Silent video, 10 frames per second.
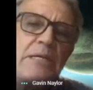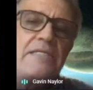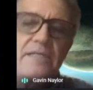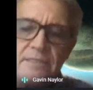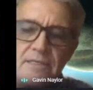
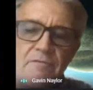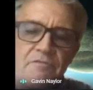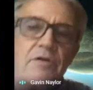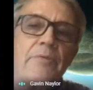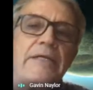pigeons come
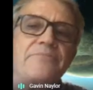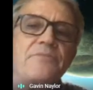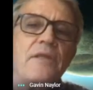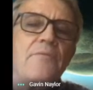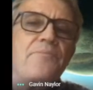from, right?
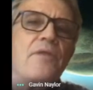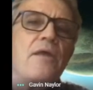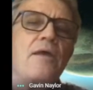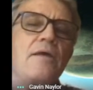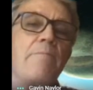
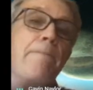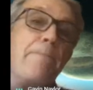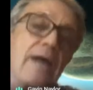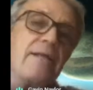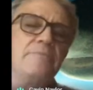
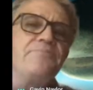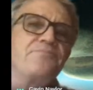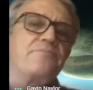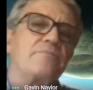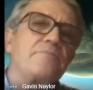But
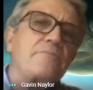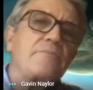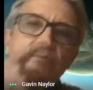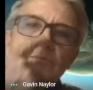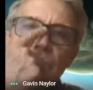
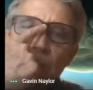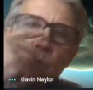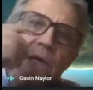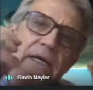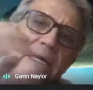
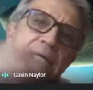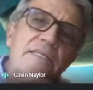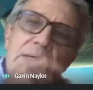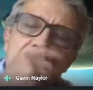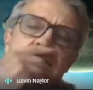we can get
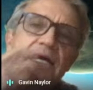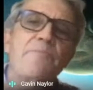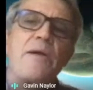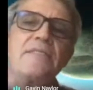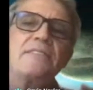some insight
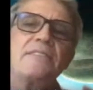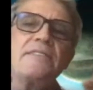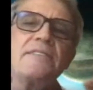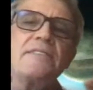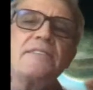by studying
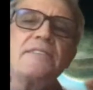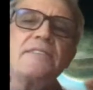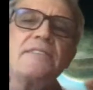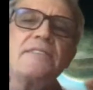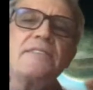how
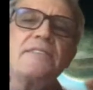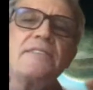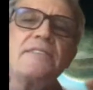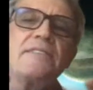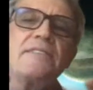self-organized
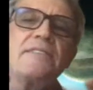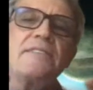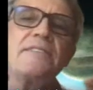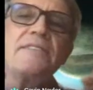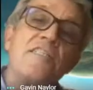patterns
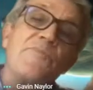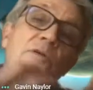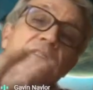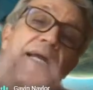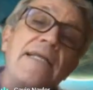
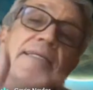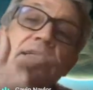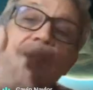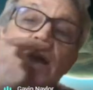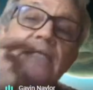spontaneously
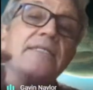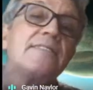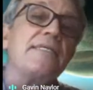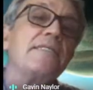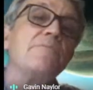arise in
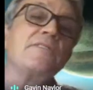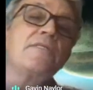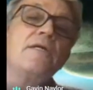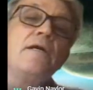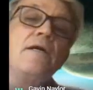systems
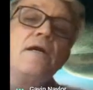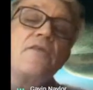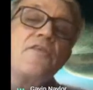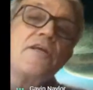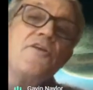
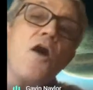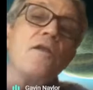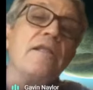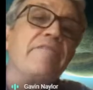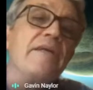that are not
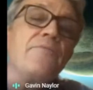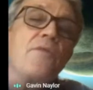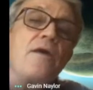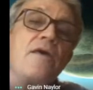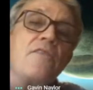living,
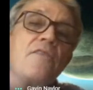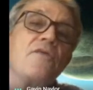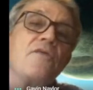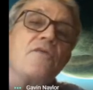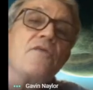that
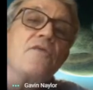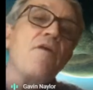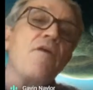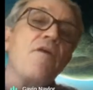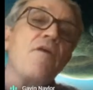have
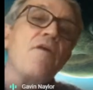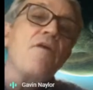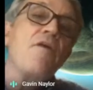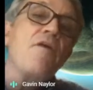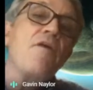homogeneously
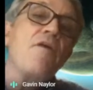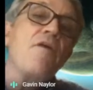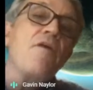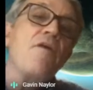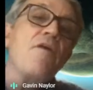distributed
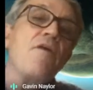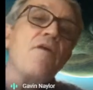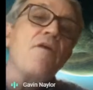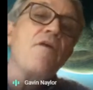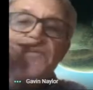material.
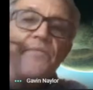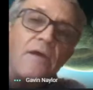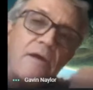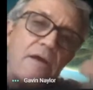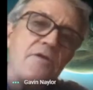
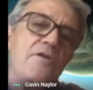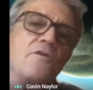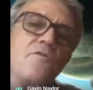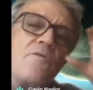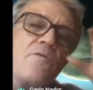You know,